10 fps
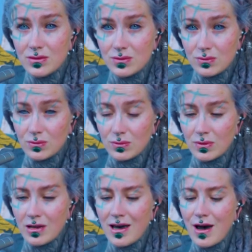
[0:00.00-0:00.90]
do
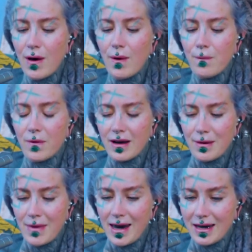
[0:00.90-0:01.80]
what
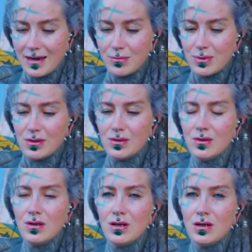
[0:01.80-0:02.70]
I'm able
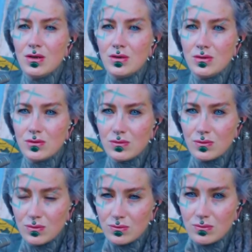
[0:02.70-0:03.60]
to
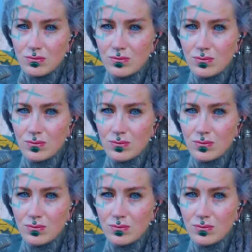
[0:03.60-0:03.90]
do.